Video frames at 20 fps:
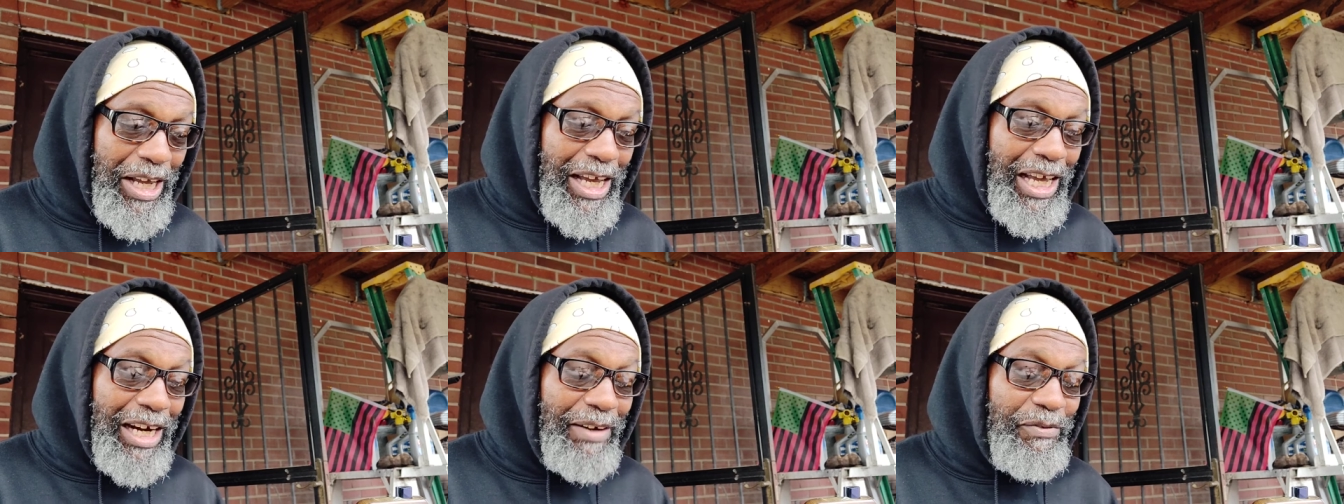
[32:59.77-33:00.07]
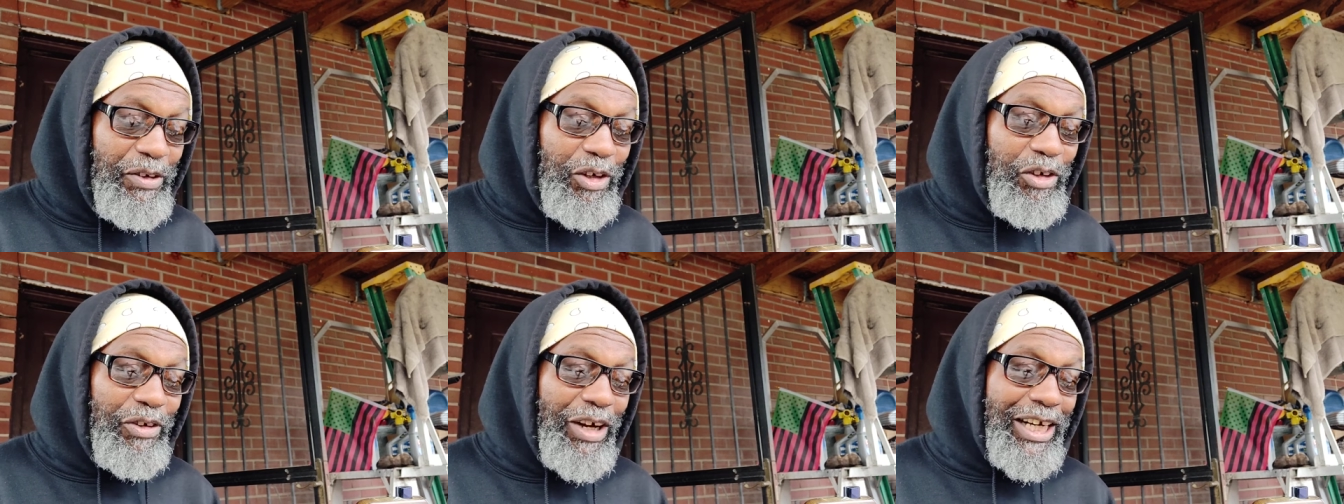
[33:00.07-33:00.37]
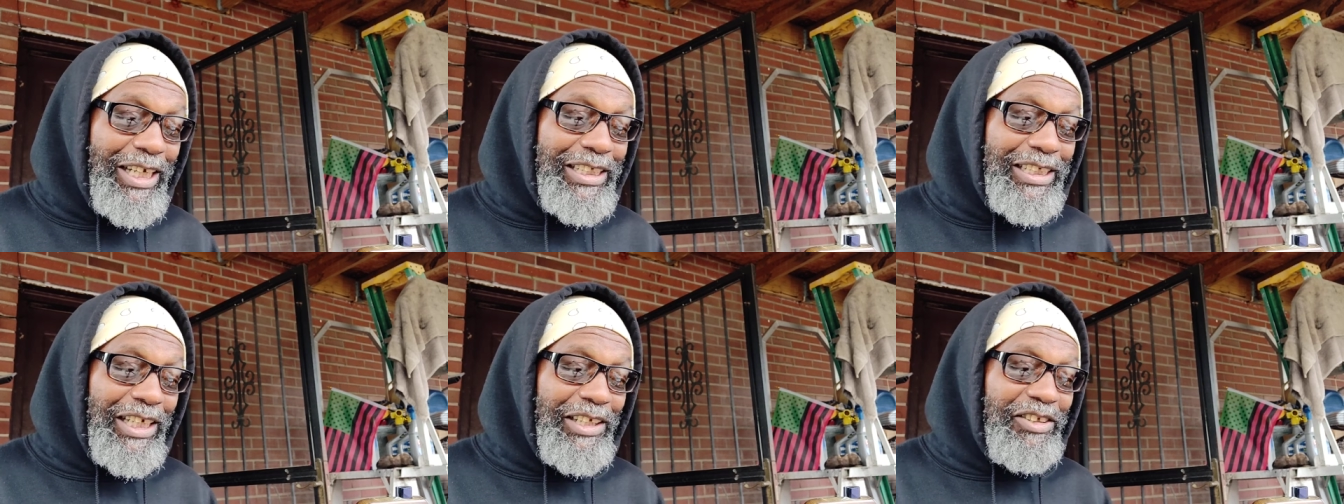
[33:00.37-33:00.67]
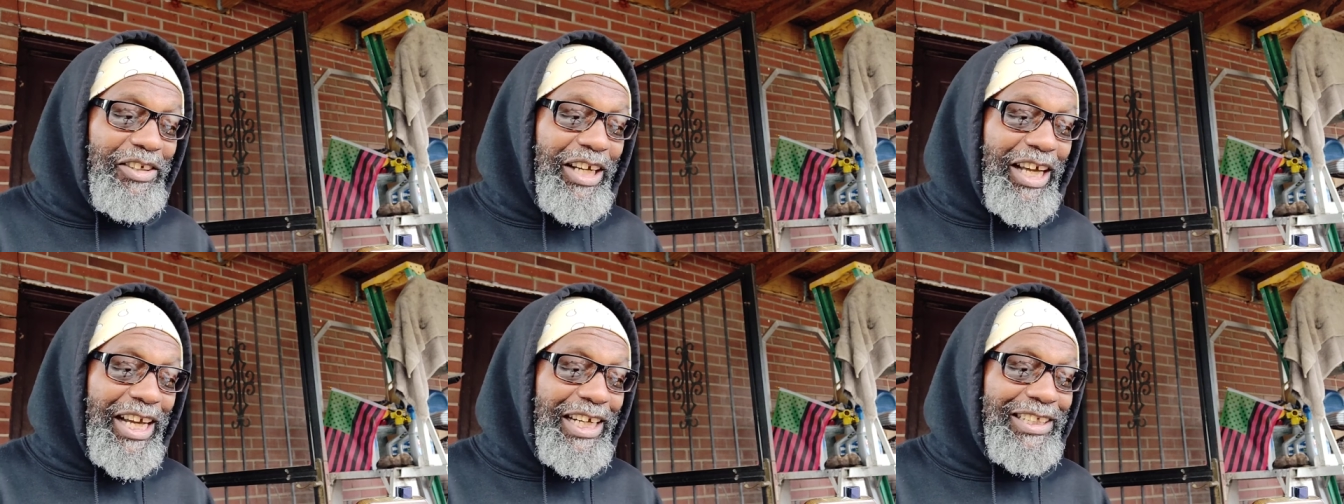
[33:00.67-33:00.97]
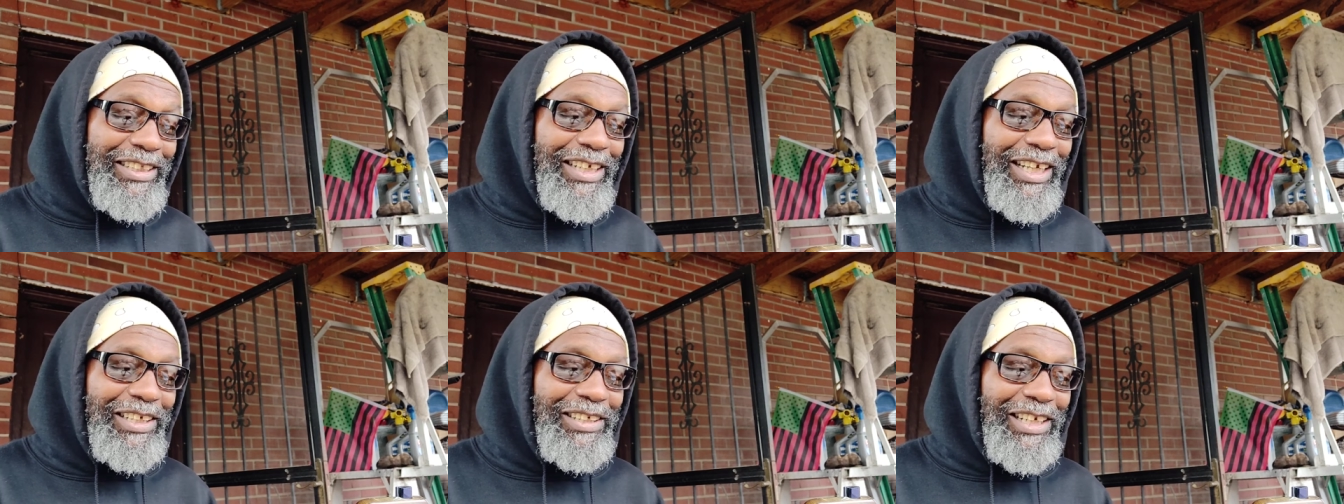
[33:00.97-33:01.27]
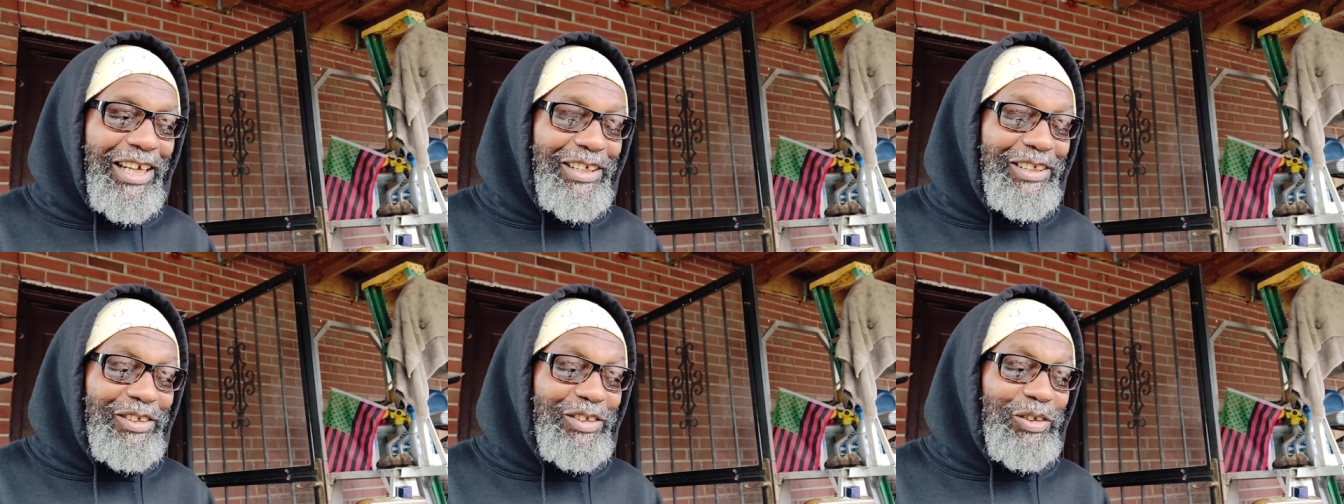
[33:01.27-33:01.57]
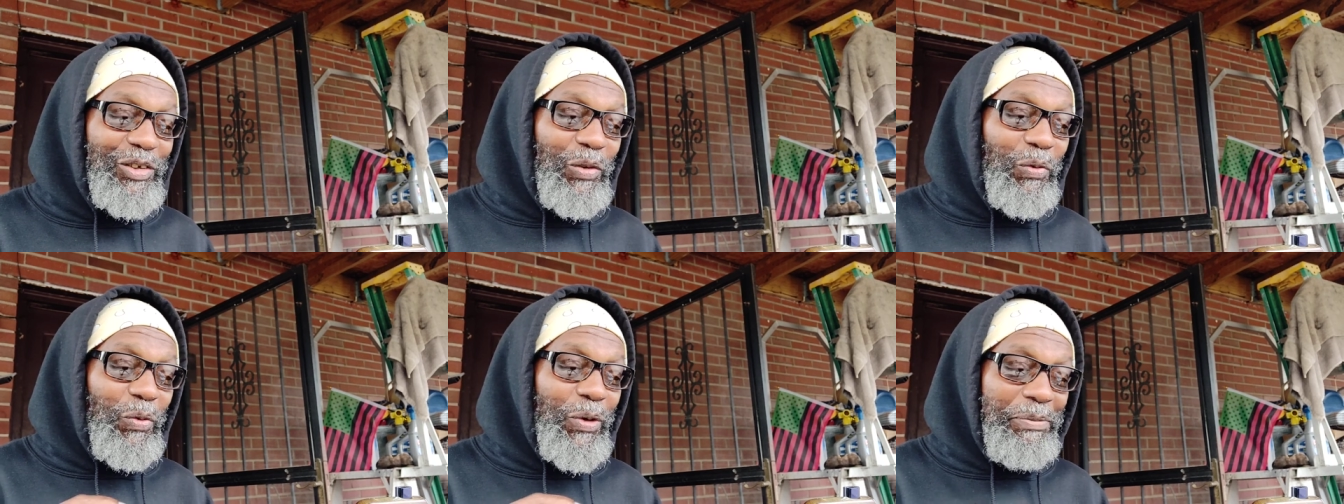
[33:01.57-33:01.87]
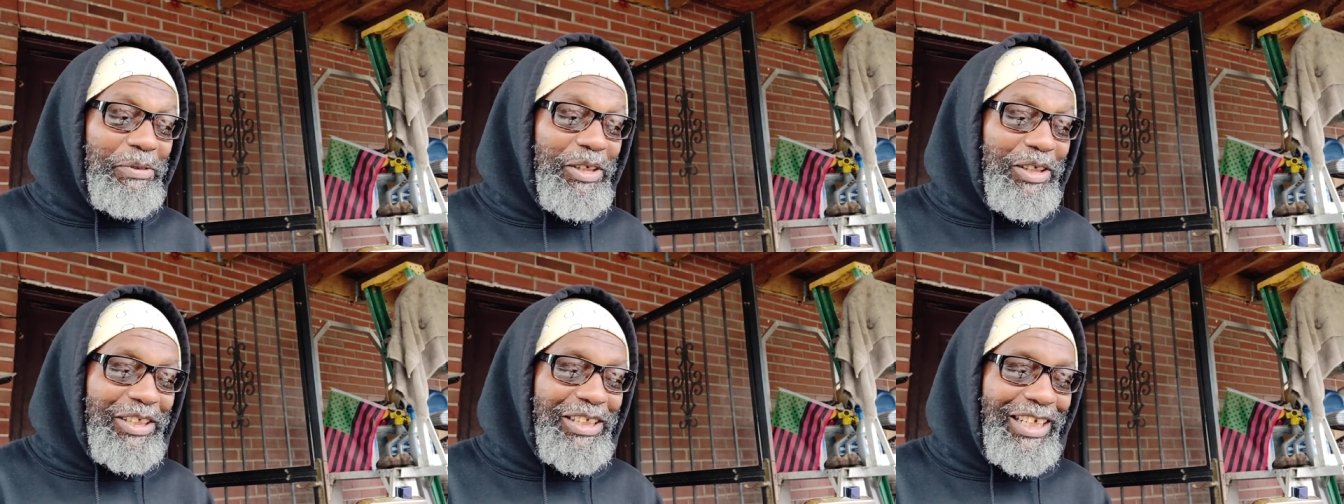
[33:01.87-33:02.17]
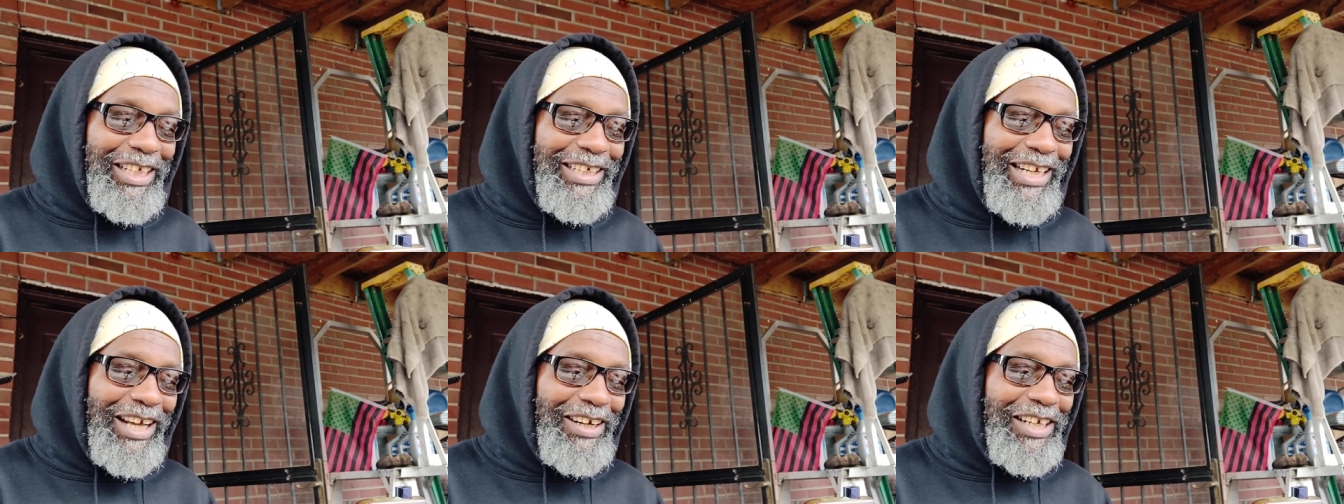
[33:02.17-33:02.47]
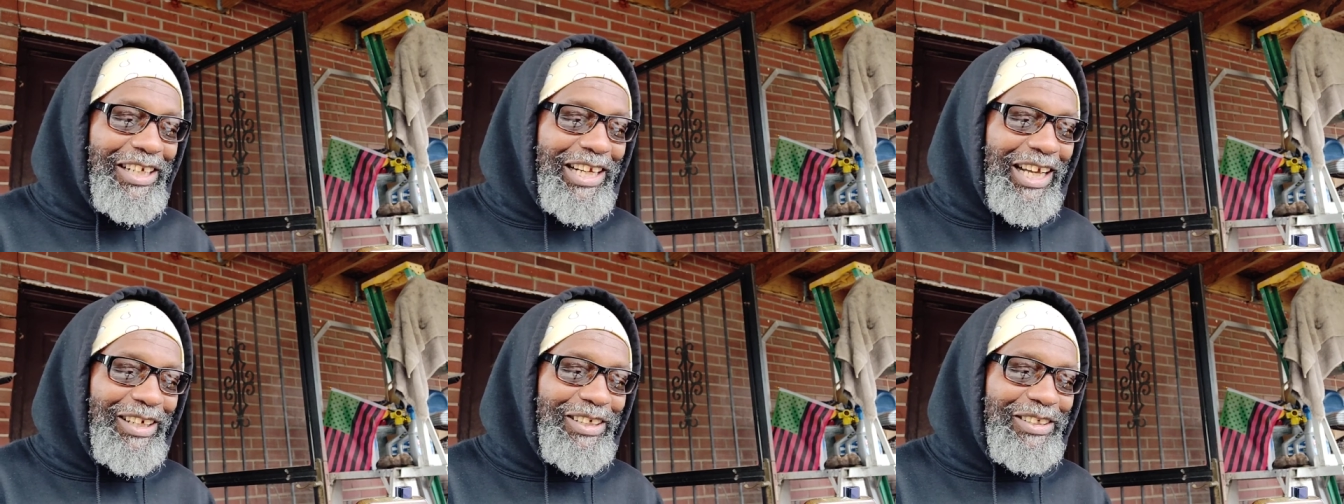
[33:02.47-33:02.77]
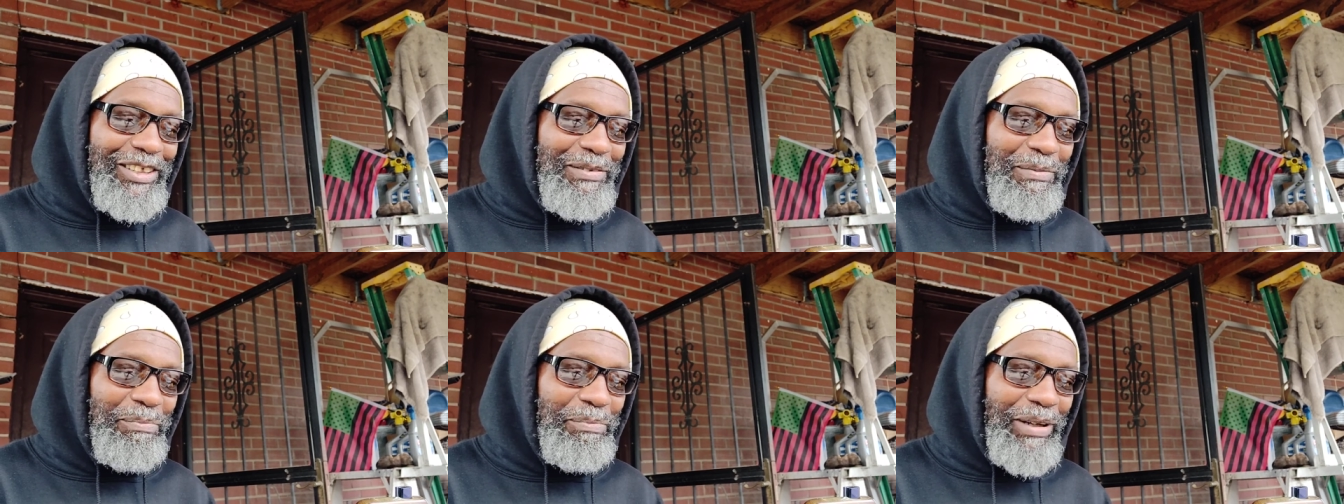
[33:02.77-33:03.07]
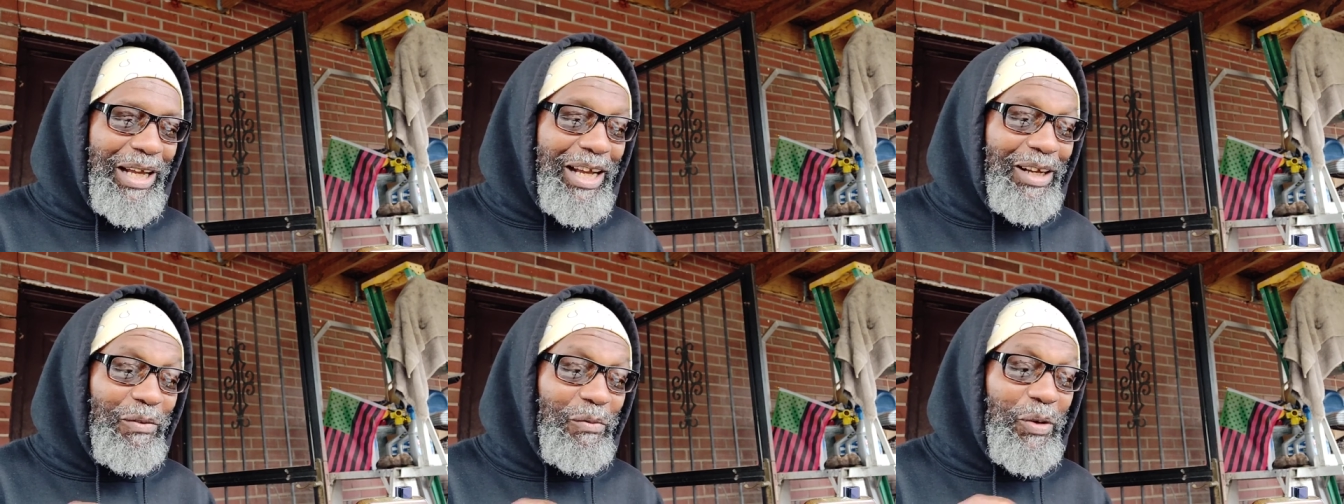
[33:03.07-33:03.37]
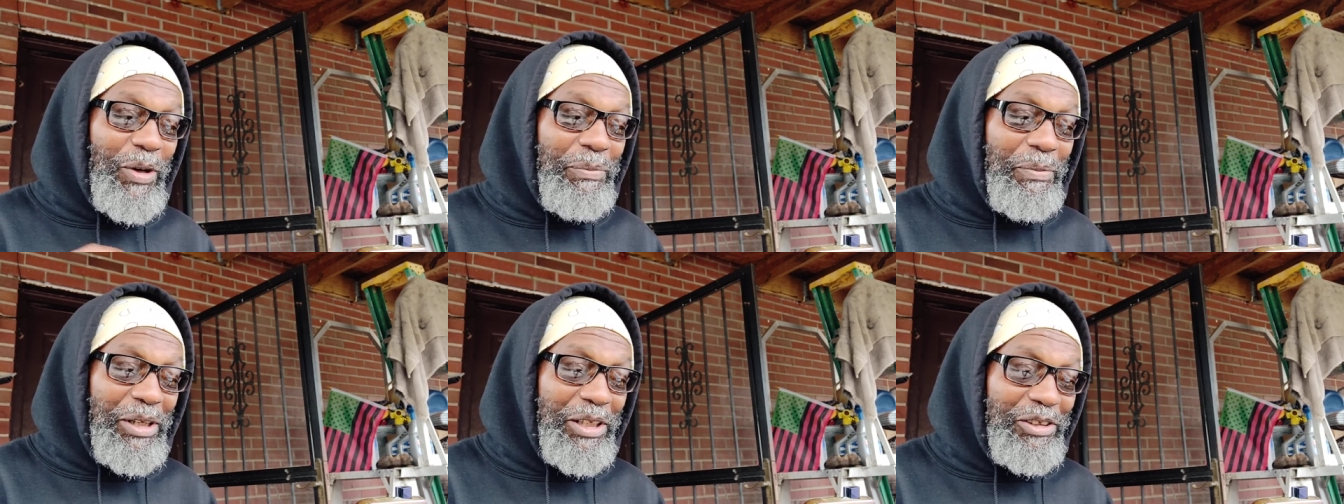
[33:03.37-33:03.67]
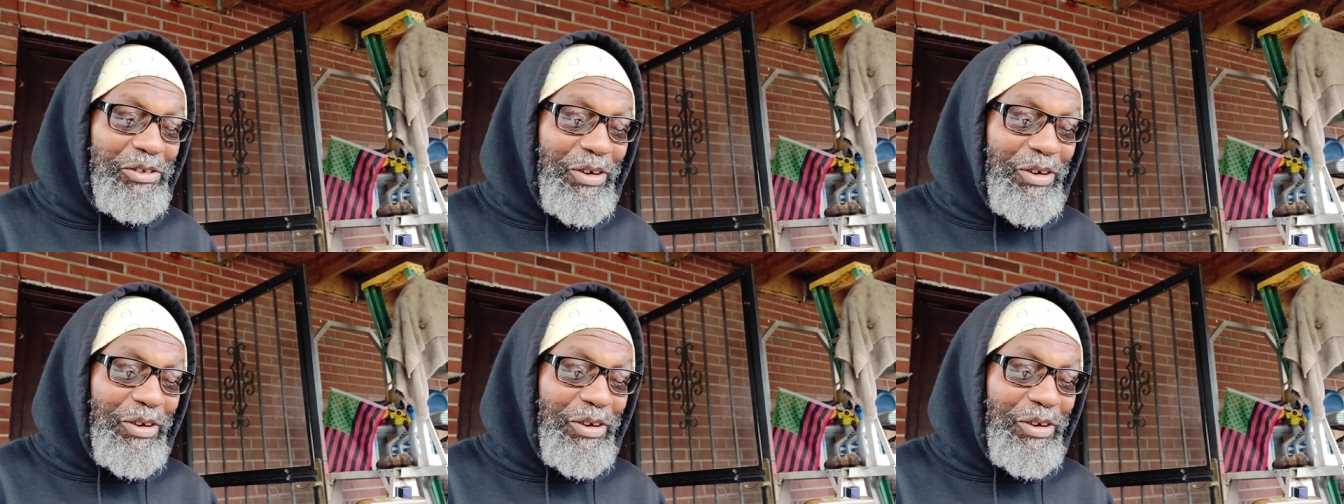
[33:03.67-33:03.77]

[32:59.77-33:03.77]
And if you try to say you age like like the women, you now they got black women